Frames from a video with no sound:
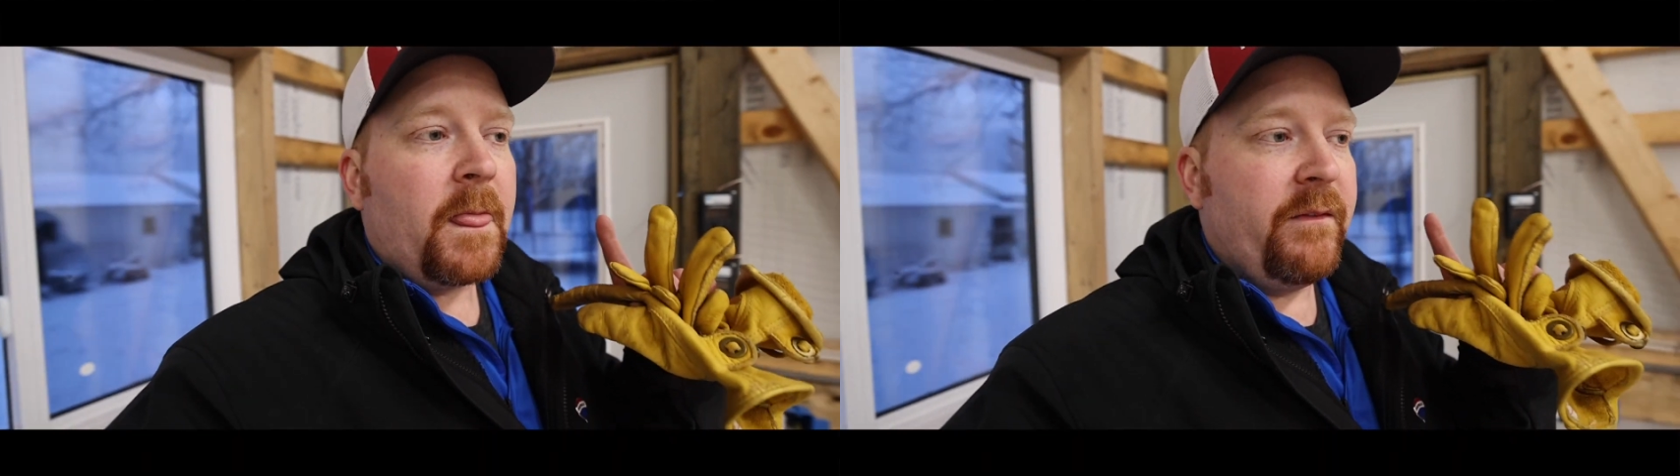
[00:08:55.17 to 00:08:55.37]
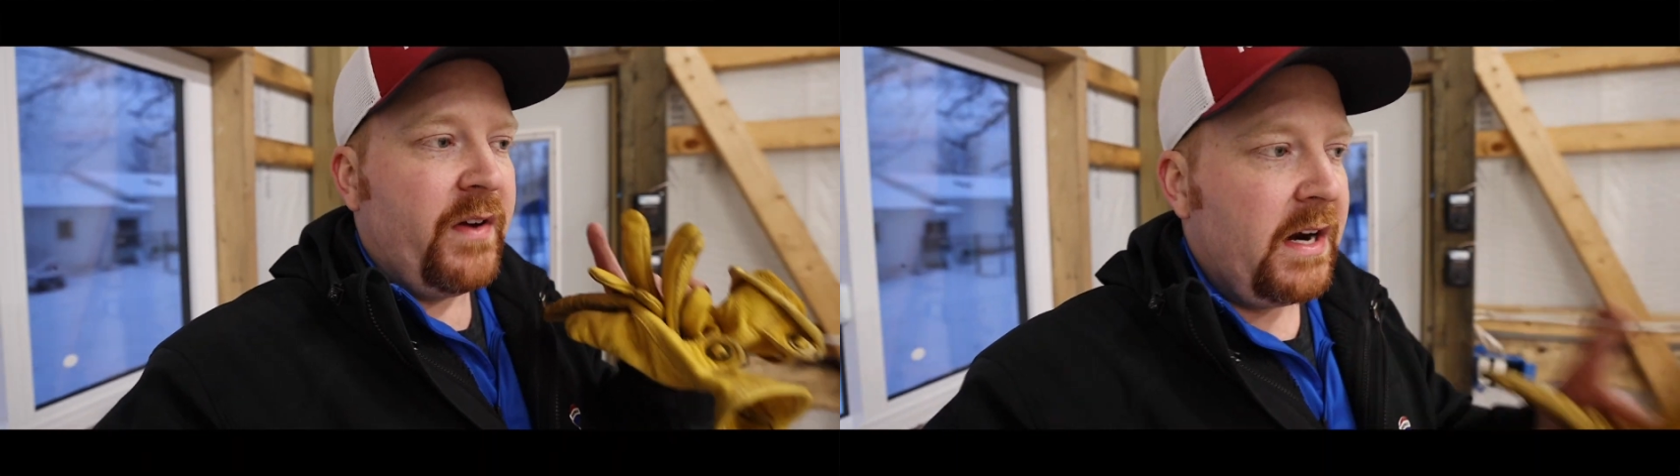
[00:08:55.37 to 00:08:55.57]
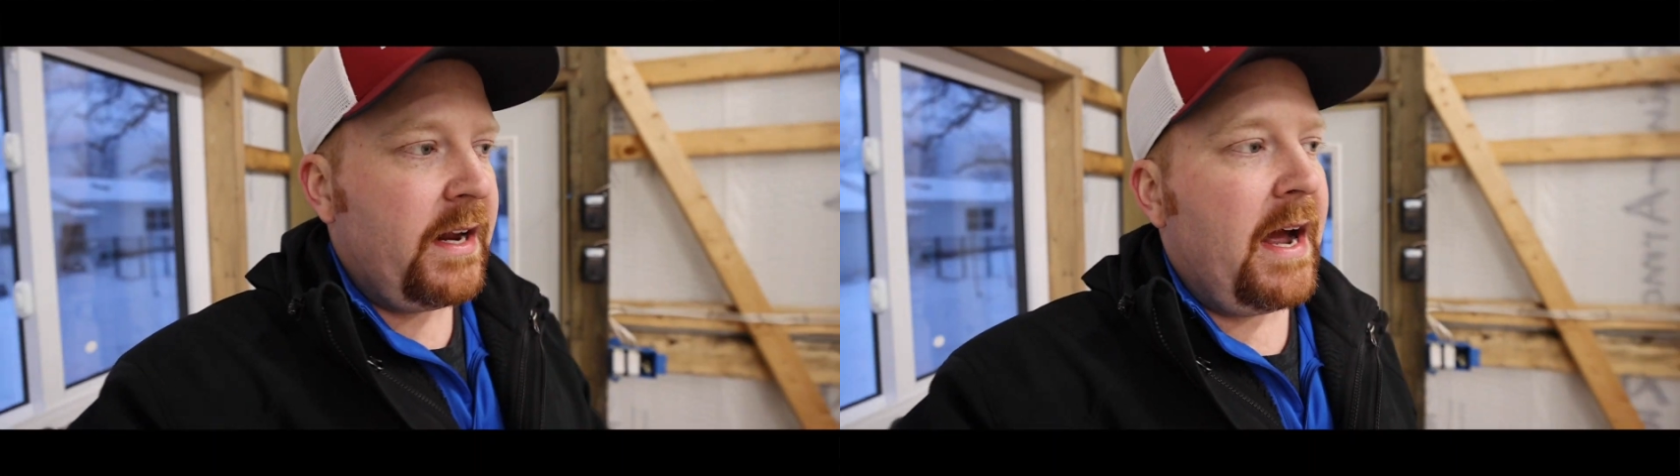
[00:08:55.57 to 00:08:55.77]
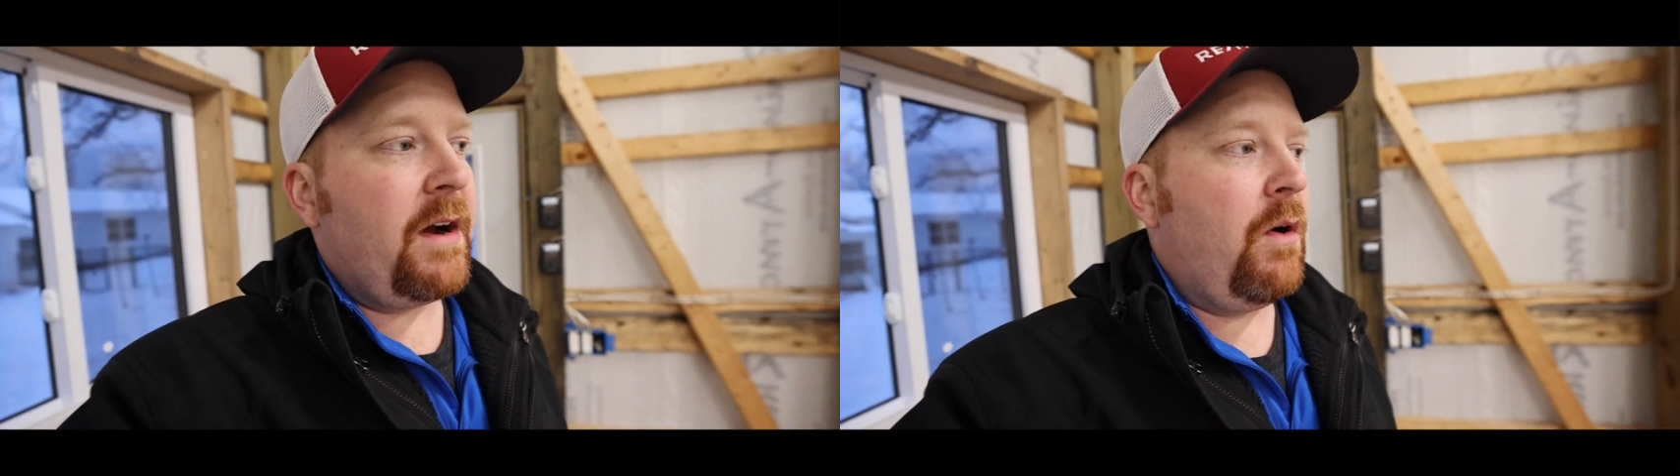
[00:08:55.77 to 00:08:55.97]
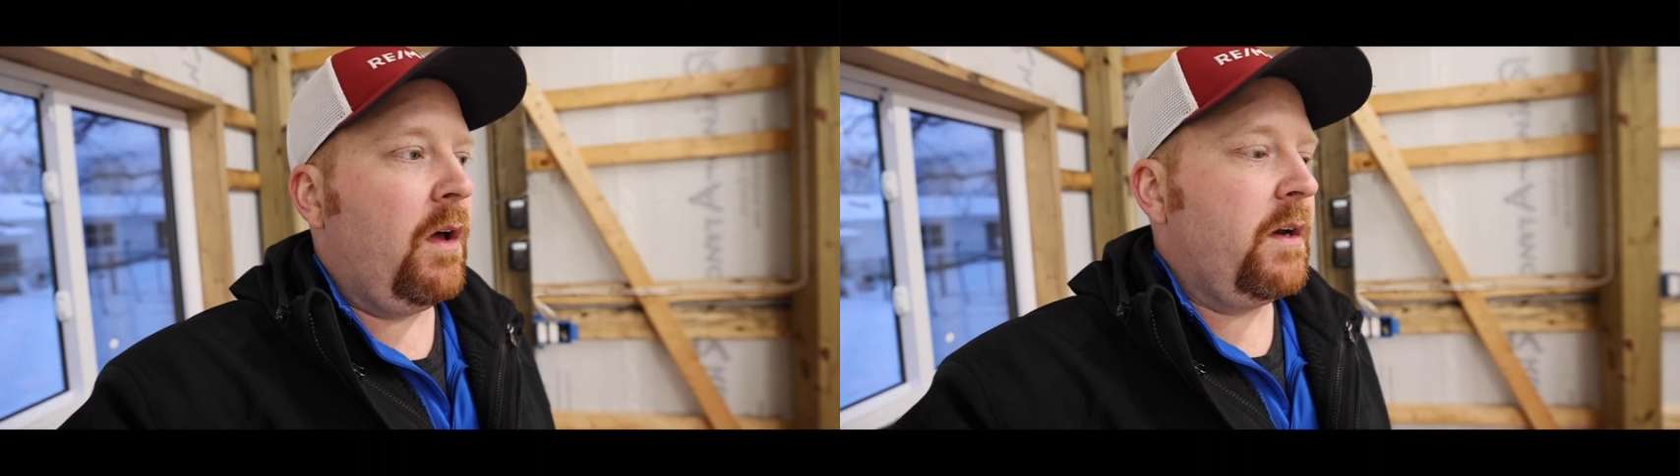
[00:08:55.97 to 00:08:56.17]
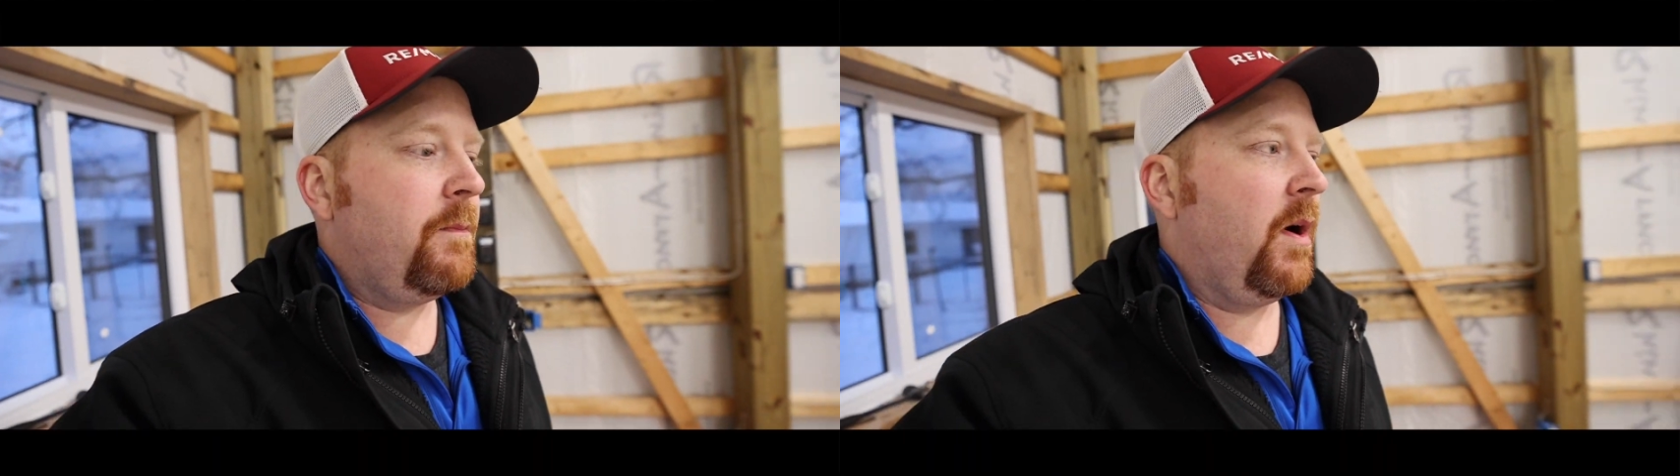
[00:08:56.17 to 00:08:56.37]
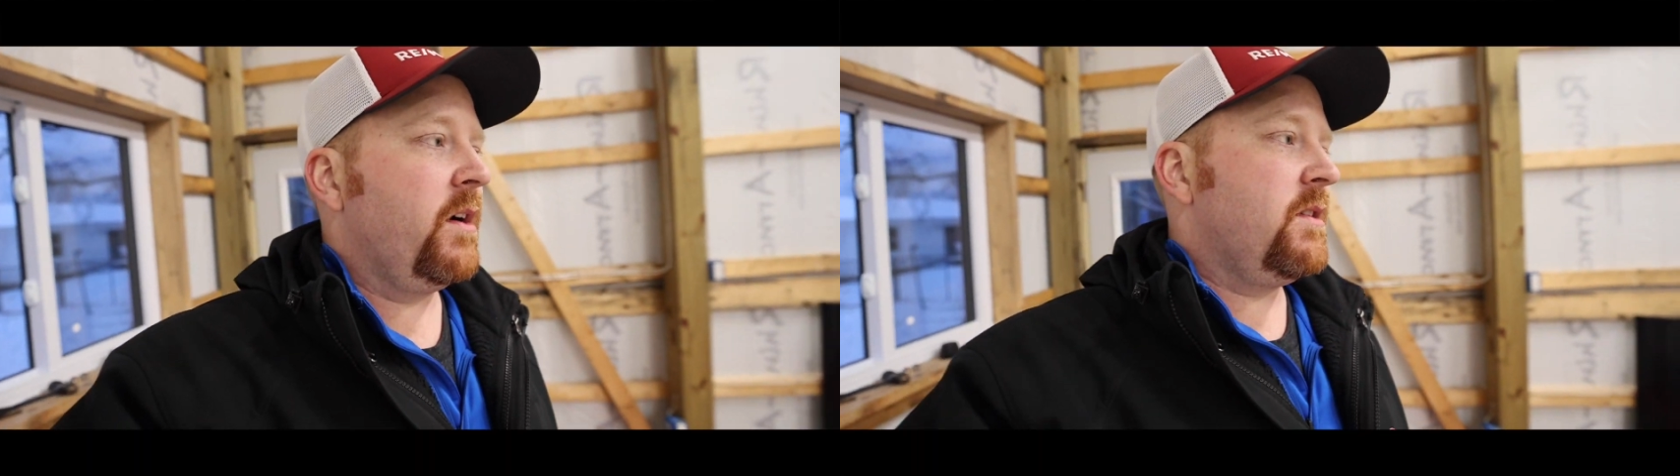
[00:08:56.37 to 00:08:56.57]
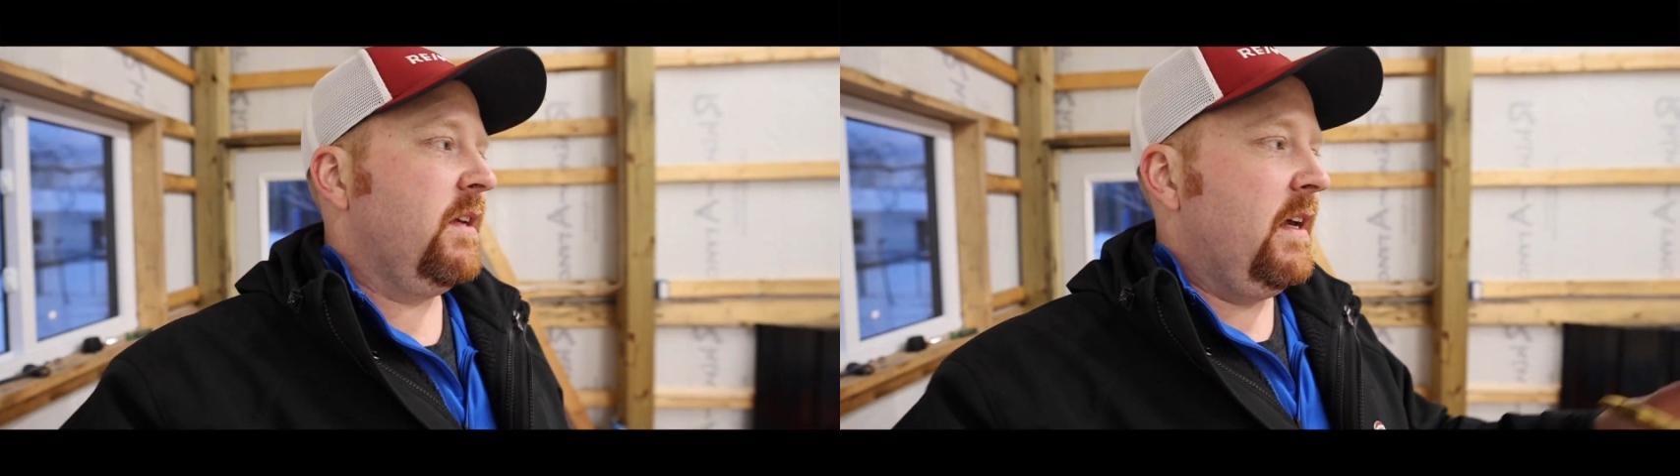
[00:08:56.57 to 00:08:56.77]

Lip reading: very high quality parts